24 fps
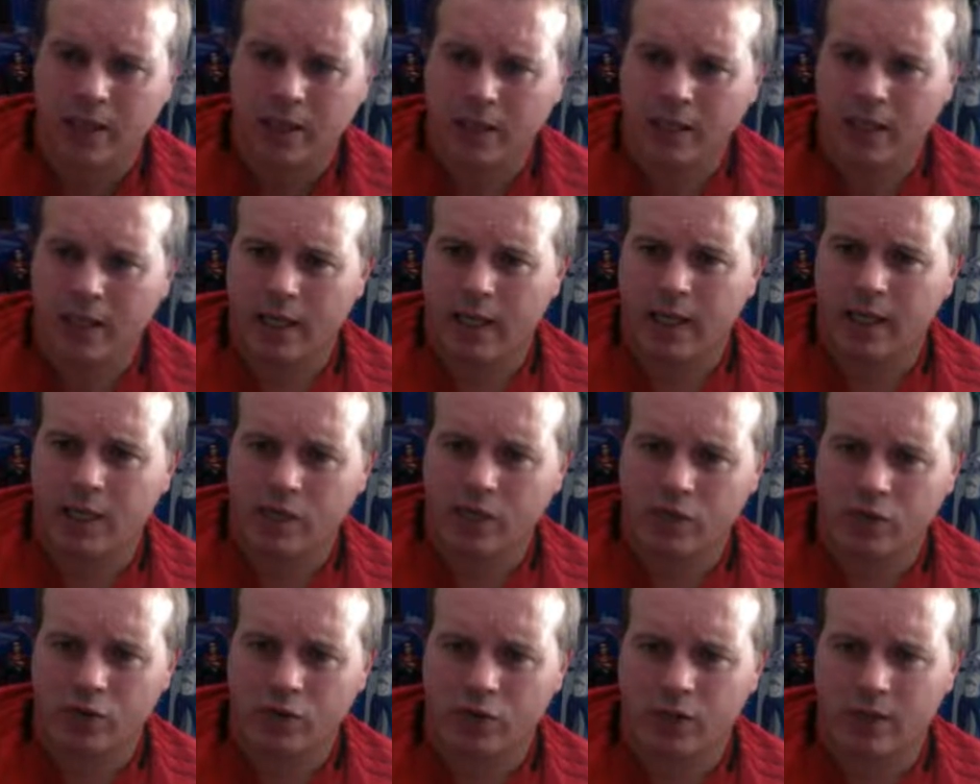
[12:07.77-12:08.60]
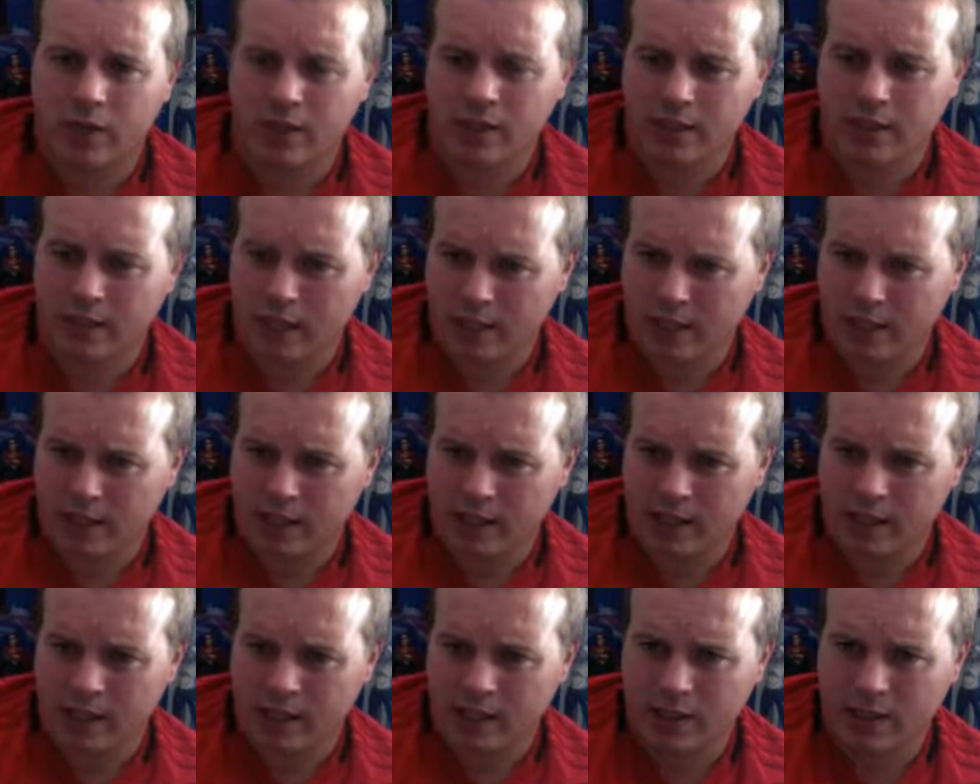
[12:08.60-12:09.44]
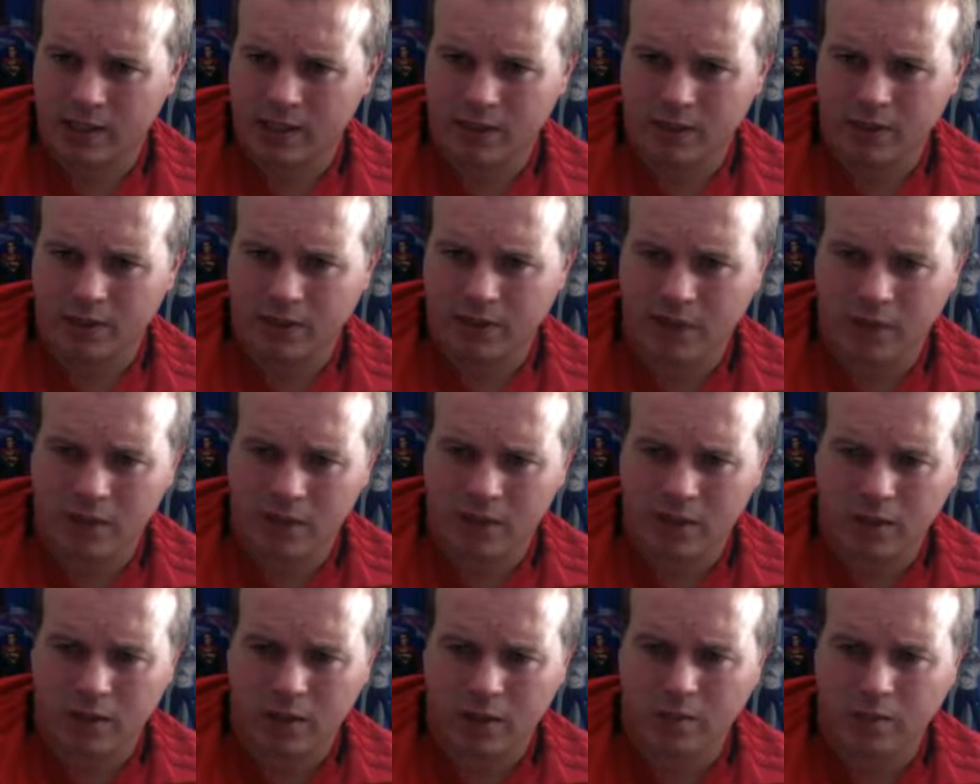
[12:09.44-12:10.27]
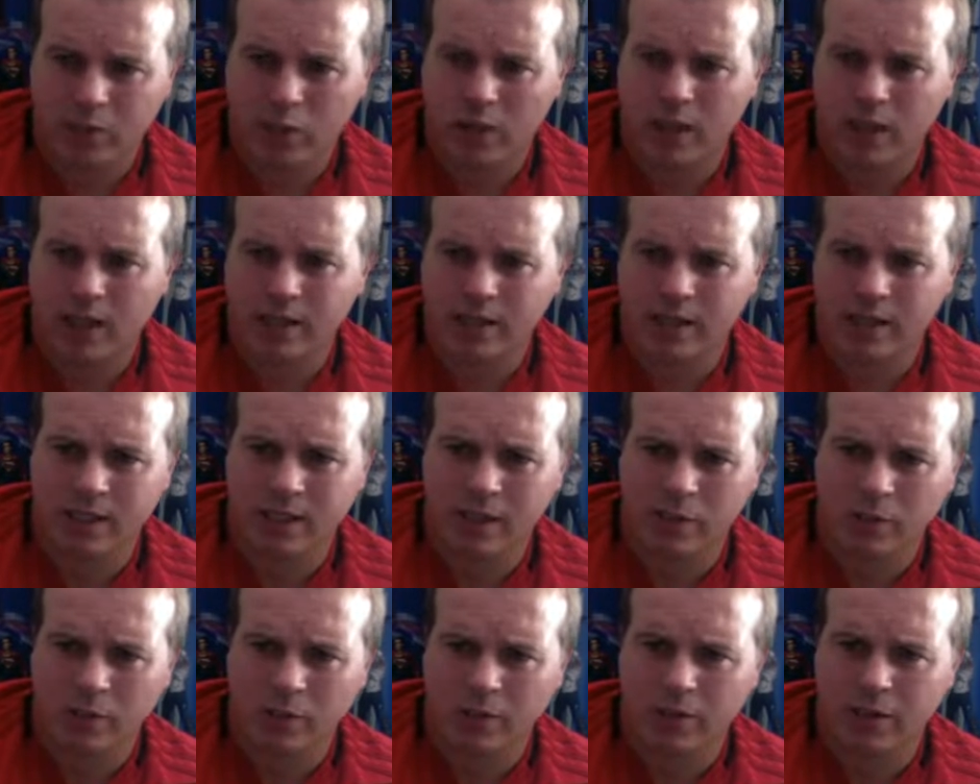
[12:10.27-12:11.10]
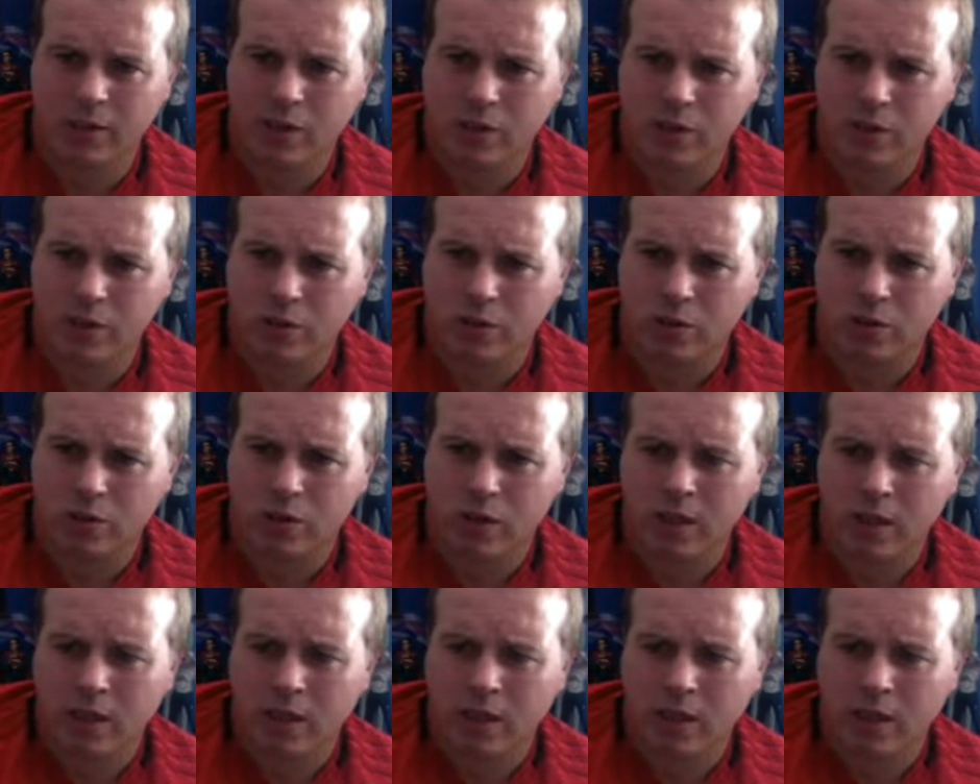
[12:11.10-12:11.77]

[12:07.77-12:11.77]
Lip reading: There's a reason Arteta didn't finish in the top four last season and we finished third.